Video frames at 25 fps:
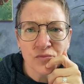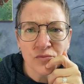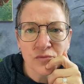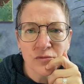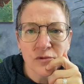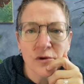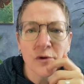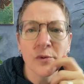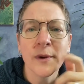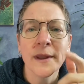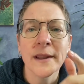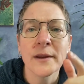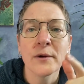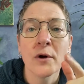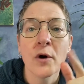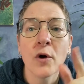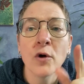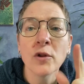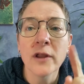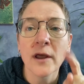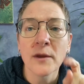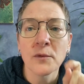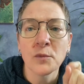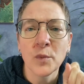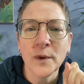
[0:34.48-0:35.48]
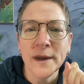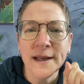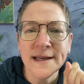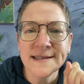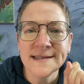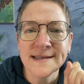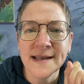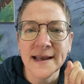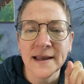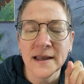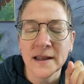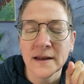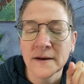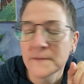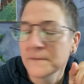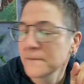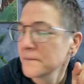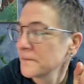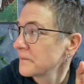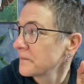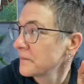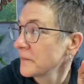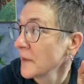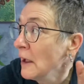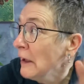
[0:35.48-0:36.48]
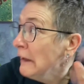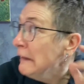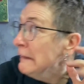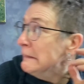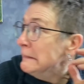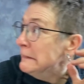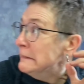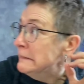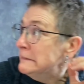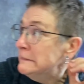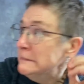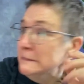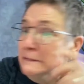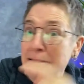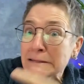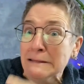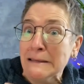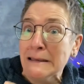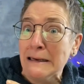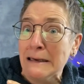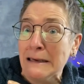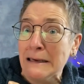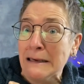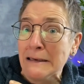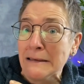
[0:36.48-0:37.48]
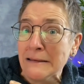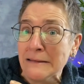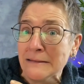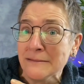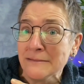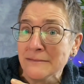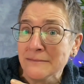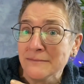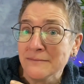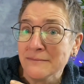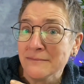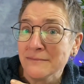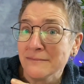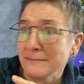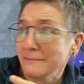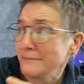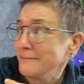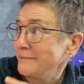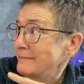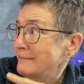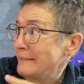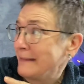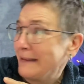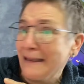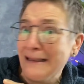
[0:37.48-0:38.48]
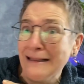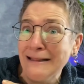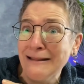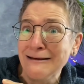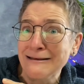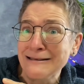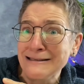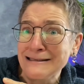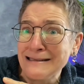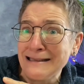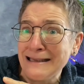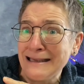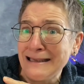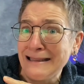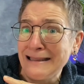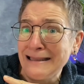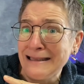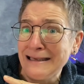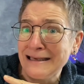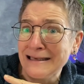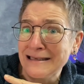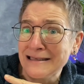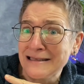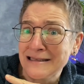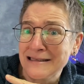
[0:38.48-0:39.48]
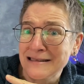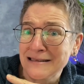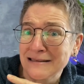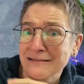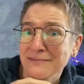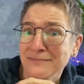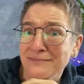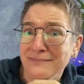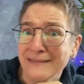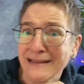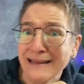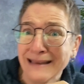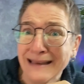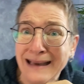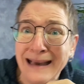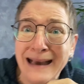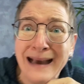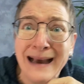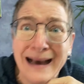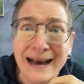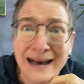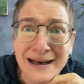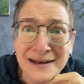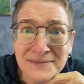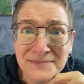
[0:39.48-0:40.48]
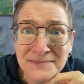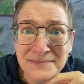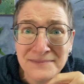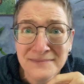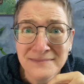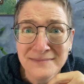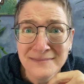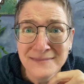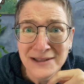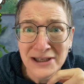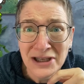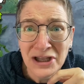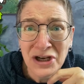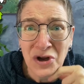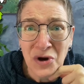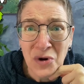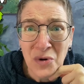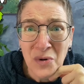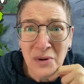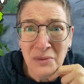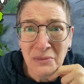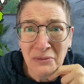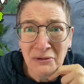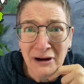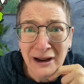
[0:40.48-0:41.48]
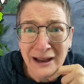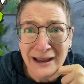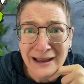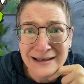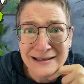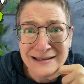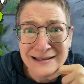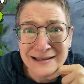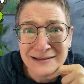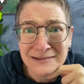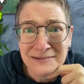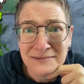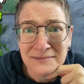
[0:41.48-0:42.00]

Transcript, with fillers: Oh, wait, hold on, wait a second. There, he looks like this. Yeah, you know him, right?